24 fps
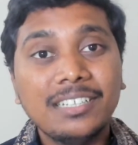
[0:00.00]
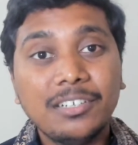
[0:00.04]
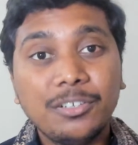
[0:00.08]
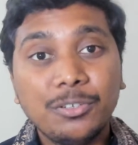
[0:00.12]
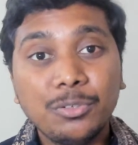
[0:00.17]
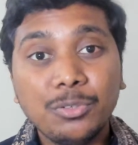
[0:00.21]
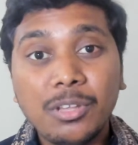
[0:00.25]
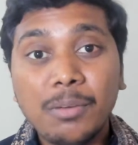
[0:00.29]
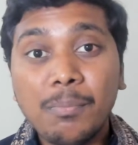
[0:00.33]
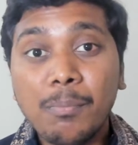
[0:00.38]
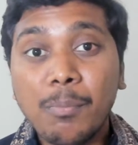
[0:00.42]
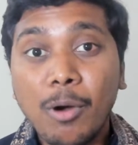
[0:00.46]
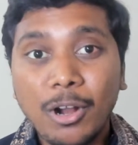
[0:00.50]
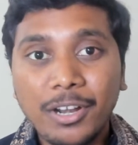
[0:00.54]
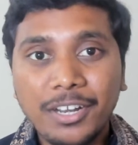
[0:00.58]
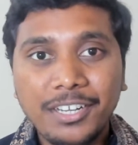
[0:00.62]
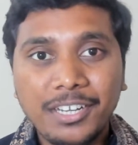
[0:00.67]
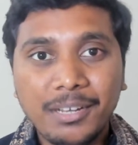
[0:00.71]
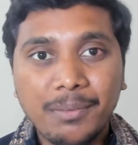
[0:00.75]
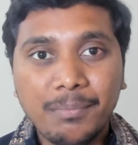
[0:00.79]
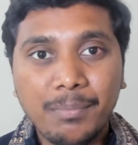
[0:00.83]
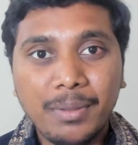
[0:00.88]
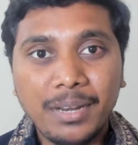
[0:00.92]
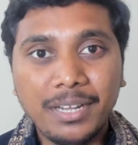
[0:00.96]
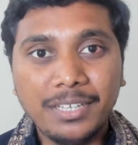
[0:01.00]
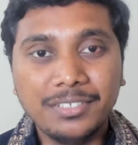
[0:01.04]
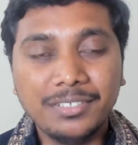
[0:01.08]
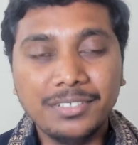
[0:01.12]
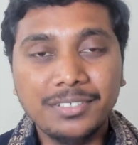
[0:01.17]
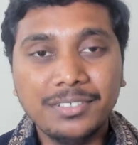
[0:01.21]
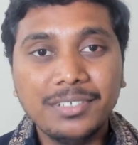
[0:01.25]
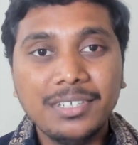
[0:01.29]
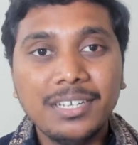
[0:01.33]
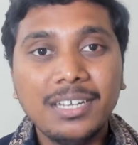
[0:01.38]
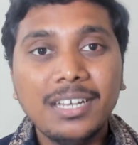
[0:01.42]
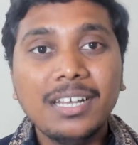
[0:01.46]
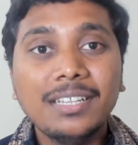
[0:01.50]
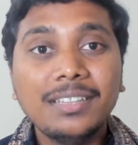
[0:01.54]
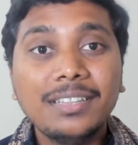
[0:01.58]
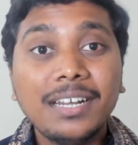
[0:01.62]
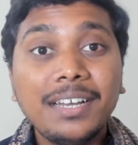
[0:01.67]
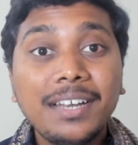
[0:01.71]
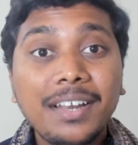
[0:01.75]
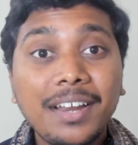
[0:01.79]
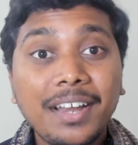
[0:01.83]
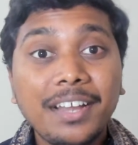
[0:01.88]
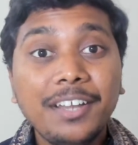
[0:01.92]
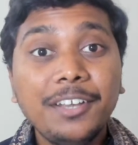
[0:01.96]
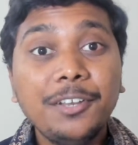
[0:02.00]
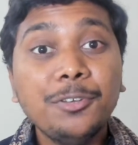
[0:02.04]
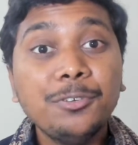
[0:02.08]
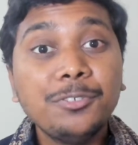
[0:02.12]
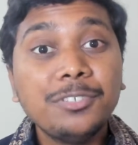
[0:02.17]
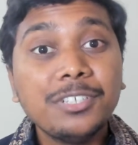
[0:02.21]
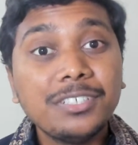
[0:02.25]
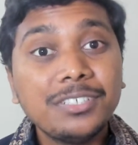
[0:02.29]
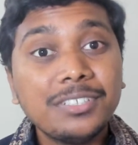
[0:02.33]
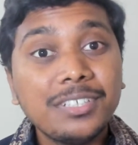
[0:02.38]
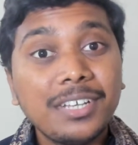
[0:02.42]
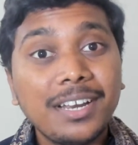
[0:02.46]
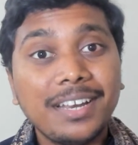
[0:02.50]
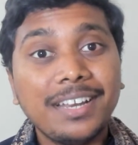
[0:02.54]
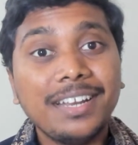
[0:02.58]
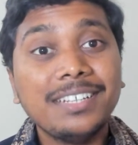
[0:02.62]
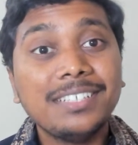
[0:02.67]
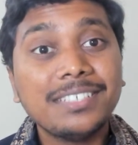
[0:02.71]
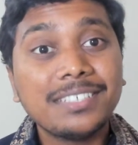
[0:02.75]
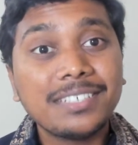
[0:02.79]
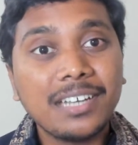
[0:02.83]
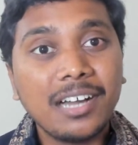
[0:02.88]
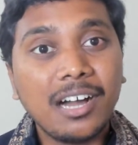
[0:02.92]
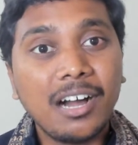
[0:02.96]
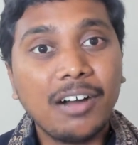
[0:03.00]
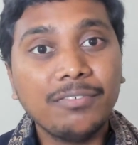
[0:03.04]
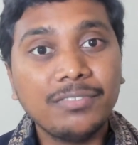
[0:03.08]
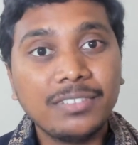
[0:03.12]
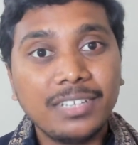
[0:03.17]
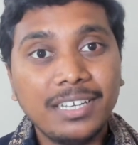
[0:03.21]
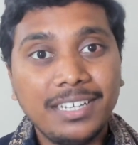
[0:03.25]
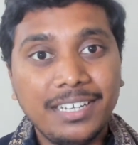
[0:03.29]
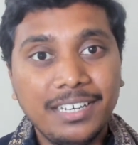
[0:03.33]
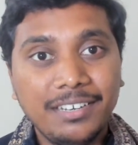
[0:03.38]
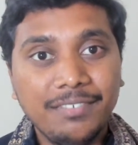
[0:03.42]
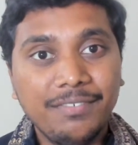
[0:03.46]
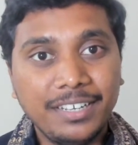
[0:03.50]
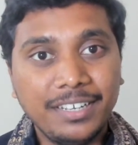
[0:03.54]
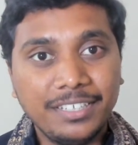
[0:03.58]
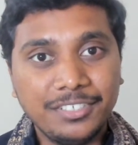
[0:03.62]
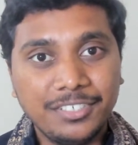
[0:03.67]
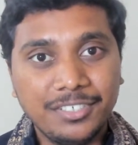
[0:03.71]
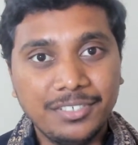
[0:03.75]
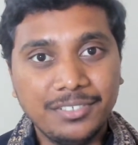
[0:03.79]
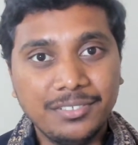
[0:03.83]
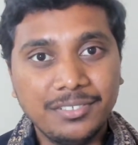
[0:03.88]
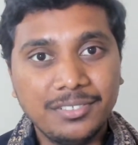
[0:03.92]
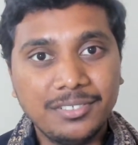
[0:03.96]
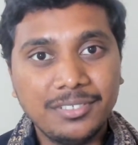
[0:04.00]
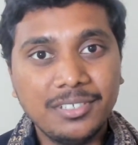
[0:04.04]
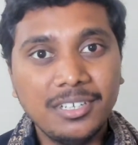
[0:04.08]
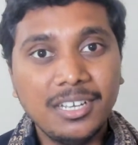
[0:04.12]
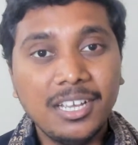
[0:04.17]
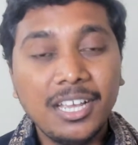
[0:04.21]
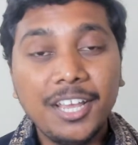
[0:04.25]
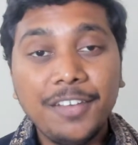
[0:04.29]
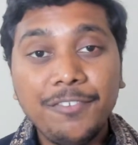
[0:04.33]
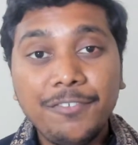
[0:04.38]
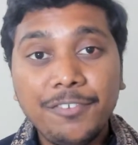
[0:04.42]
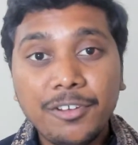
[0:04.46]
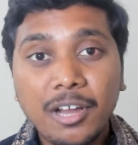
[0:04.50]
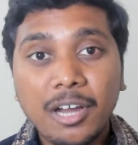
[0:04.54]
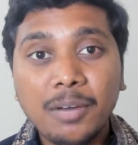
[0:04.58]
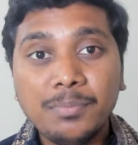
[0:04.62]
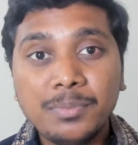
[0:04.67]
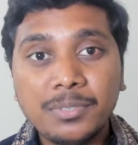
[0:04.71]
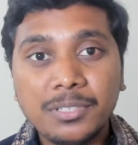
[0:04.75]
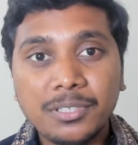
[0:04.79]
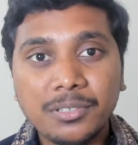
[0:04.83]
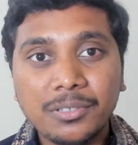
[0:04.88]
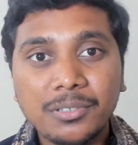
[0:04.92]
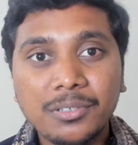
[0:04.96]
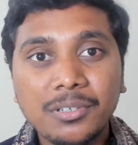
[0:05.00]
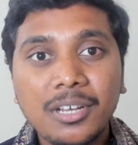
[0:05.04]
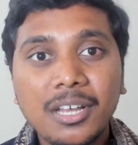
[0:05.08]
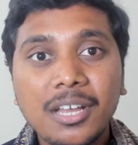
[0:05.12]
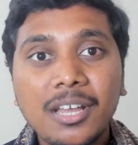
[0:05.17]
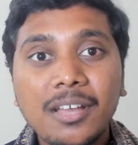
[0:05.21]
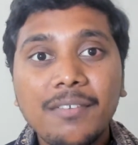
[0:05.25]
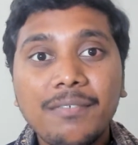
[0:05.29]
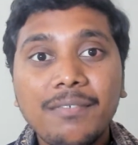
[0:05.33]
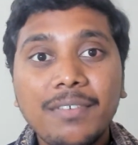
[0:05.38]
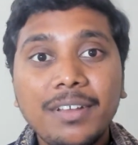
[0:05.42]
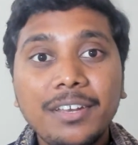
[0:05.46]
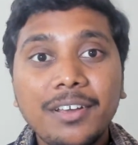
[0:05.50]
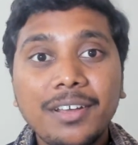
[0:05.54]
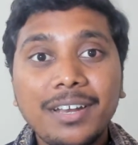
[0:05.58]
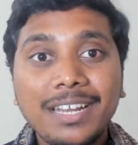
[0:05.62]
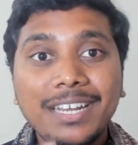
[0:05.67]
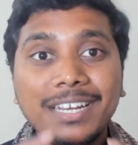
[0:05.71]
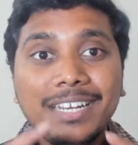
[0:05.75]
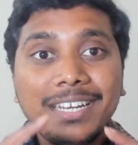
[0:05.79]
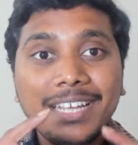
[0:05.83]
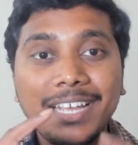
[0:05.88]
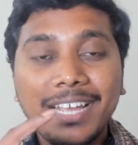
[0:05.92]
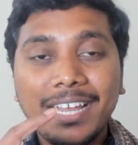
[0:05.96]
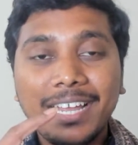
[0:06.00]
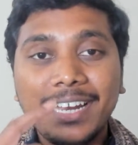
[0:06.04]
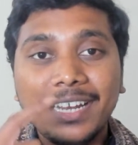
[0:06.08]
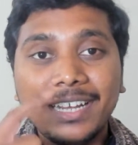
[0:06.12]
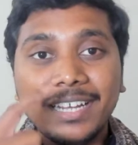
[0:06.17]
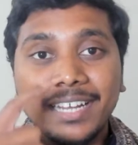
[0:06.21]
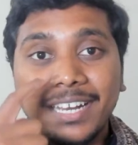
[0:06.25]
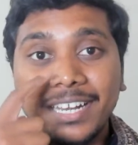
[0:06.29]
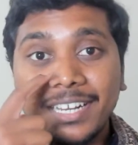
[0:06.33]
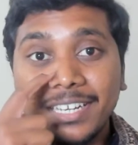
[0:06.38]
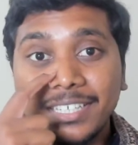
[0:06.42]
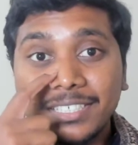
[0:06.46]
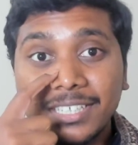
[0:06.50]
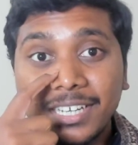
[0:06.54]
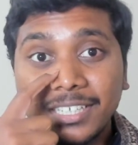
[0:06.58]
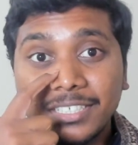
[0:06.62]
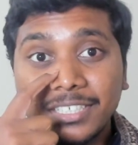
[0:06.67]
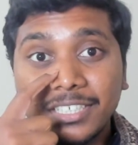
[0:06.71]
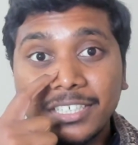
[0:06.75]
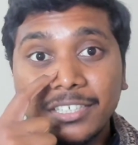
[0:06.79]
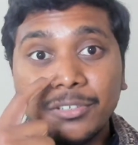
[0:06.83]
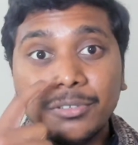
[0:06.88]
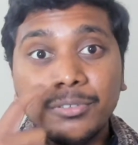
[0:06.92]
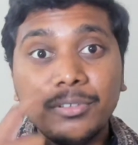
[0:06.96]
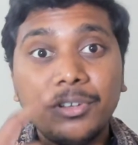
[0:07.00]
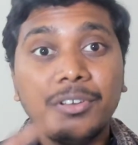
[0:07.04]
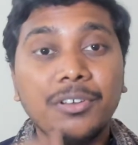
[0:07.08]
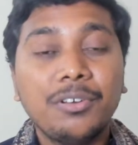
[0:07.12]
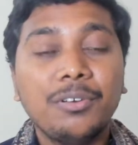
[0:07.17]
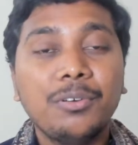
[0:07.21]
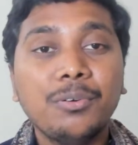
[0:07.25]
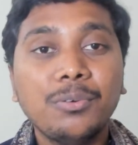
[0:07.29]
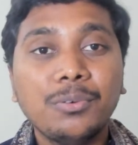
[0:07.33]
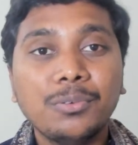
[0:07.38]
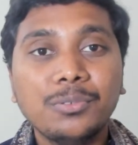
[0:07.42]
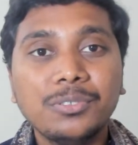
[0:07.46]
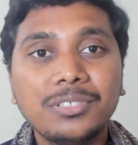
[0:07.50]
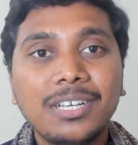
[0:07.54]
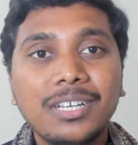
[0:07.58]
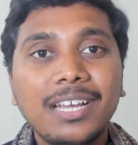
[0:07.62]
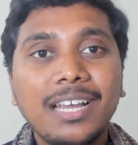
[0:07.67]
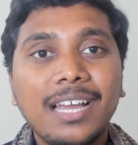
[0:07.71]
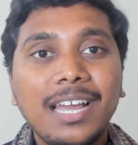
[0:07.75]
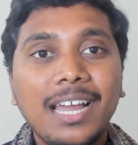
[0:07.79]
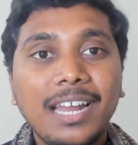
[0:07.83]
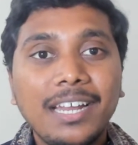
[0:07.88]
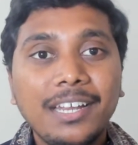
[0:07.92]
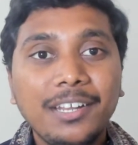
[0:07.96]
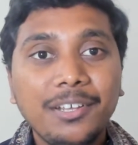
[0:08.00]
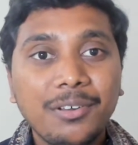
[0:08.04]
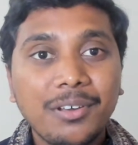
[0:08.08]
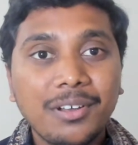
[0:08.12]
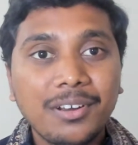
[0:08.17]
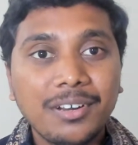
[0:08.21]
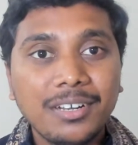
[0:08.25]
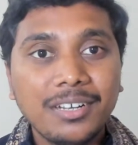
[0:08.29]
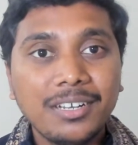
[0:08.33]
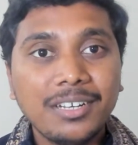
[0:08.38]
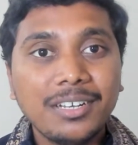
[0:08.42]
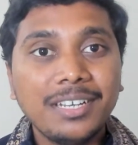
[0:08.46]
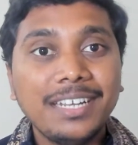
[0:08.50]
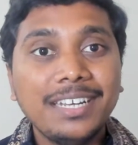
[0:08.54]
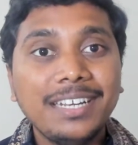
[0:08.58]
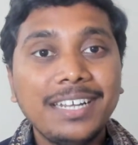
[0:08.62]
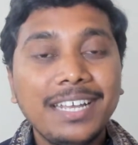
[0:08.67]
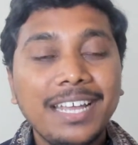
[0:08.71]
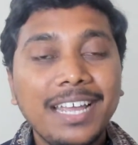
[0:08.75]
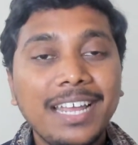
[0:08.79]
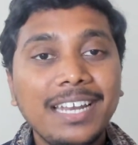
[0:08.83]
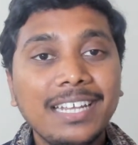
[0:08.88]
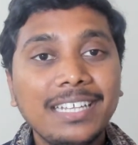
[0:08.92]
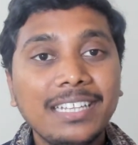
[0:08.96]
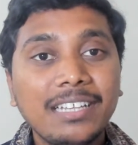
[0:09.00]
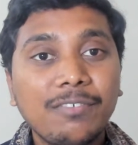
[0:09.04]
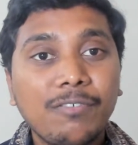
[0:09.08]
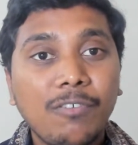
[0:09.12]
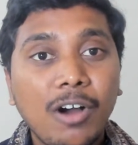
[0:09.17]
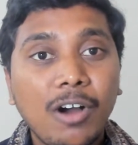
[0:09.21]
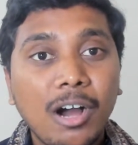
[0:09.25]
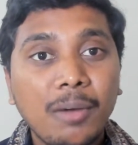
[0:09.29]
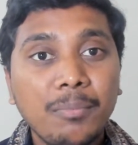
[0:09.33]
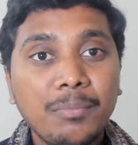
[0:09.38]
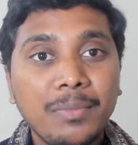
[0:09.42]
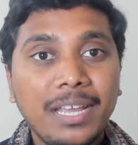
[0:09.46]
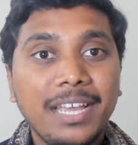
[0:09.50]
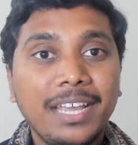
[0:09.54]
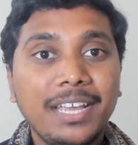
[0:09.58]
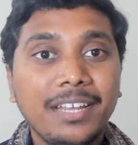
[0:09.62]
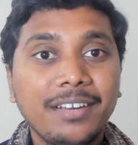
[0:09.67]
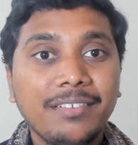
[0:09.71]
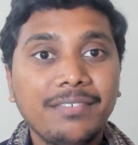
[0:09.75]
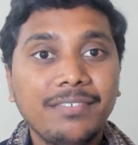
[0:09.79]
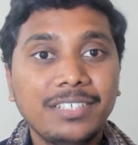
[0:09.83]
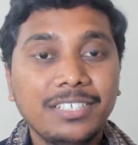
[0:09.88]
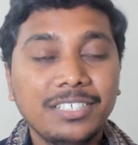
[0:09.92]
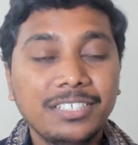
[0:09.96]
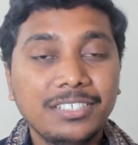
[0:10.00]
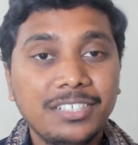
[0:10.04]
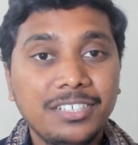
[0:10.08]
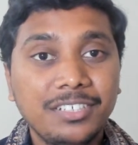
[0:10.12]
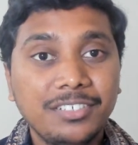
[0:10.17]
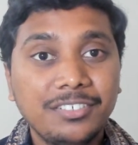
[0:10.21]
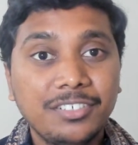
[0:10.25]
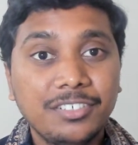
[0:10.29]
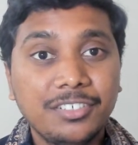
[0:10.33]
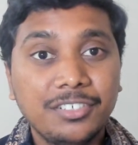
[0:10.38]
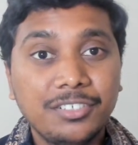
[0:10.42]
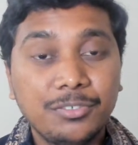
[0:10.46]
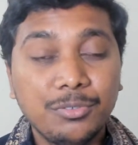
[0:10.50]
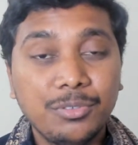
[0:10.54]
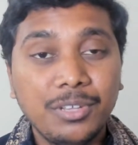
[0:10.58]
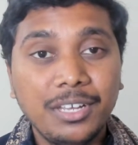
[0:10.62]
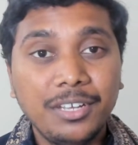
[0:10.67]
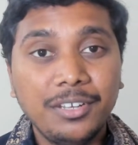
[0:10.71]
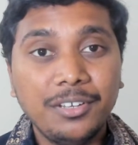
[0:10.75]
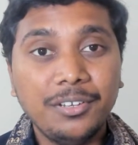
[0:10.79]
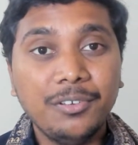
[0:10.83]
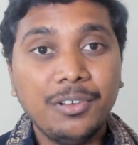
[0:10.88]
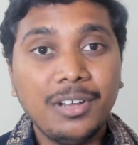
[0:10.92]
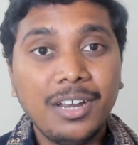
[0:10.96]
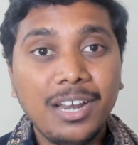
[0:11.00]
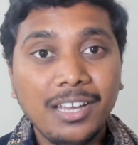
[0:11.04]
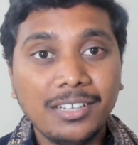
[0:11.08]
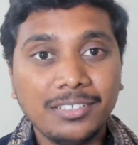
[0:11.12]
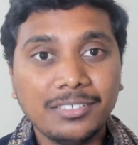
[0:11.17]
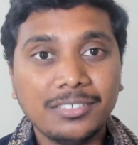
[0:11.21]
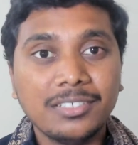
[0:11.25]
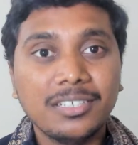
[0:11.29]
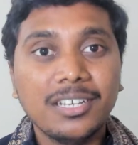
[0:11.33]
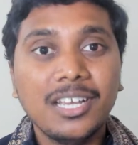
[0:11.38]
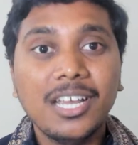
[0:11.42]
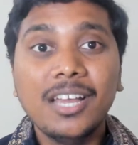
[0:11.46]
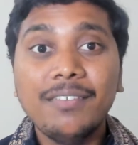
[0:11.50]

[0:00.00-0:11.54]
to the body temperature. That reduces the risk of the infections. If you observe, when you are inhaling, it is touching to your nose and you are inhaling the warm air which is reaches to your lungs.